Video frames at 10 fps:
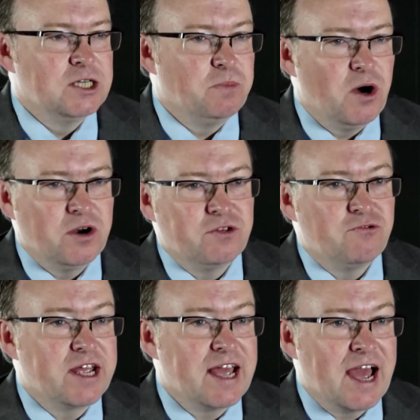as part of the
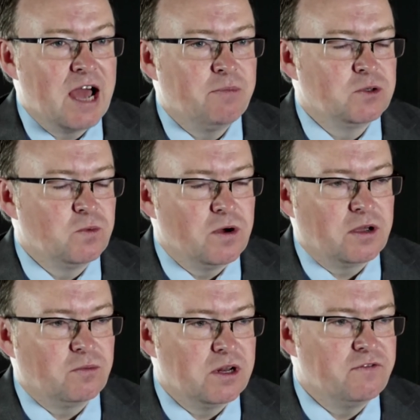rehab, I was
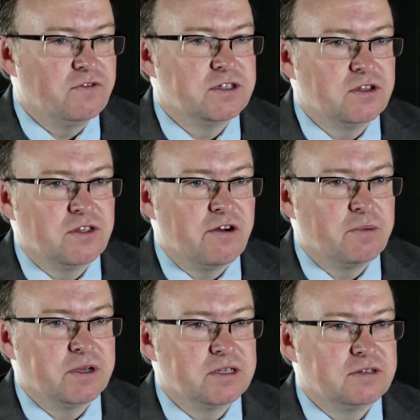working with like
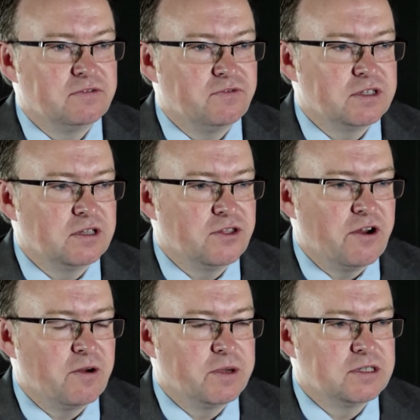physiotherapists and physical
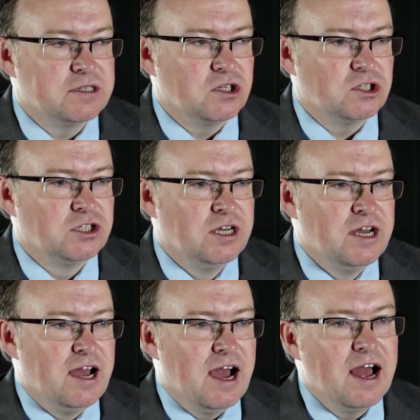therapists and such,
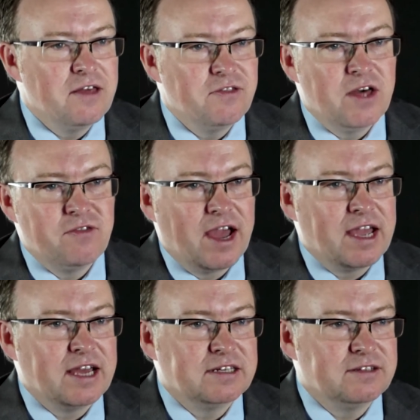and they
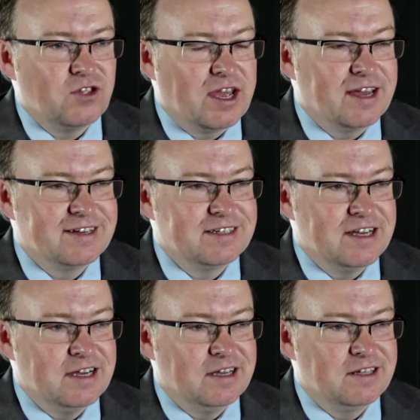
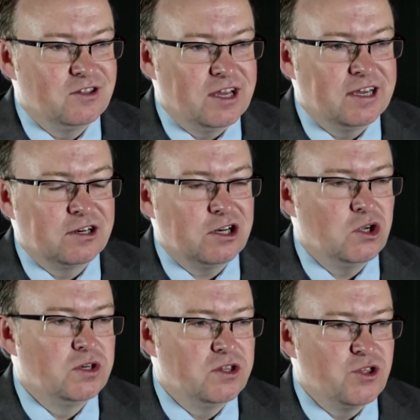
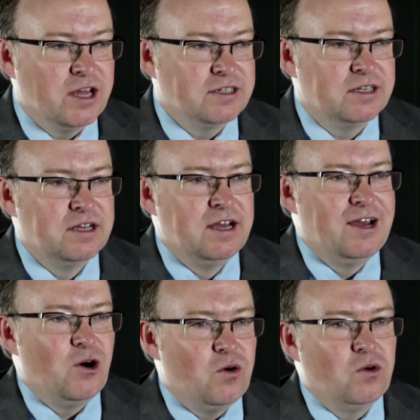concluded that
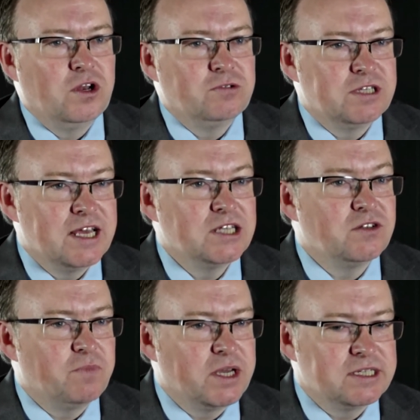all those years
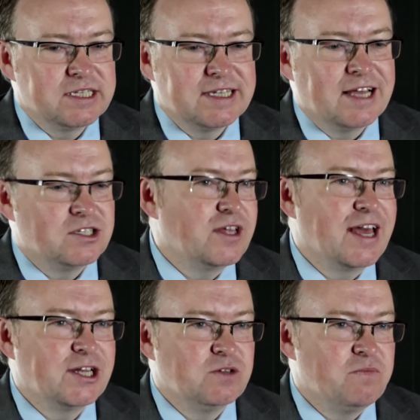of being sat on the
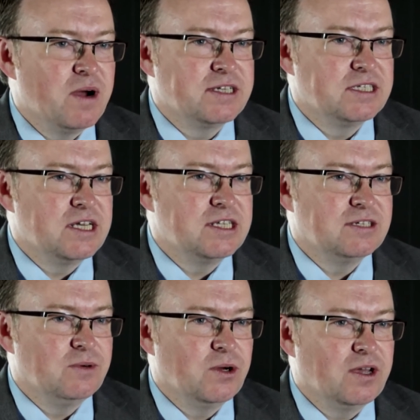edge of my
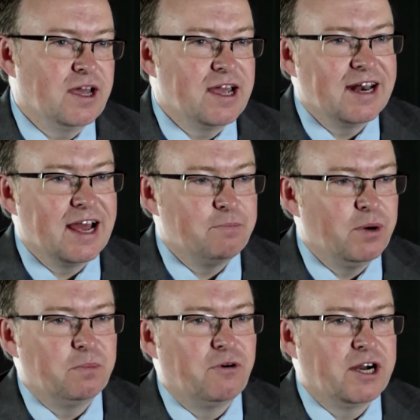seat, okay, had
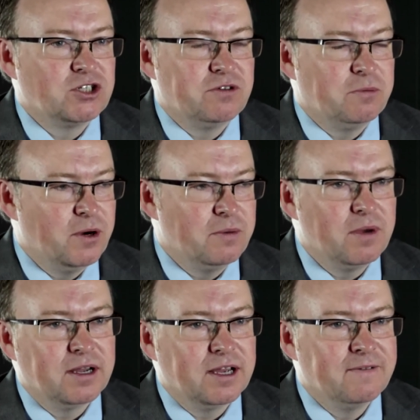put pressure upon
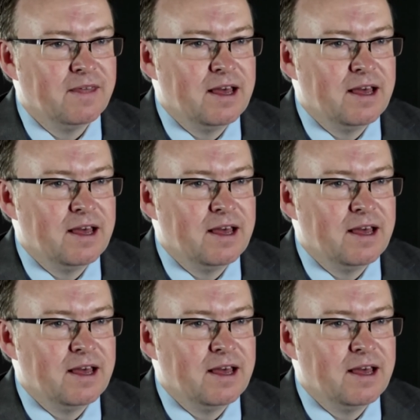my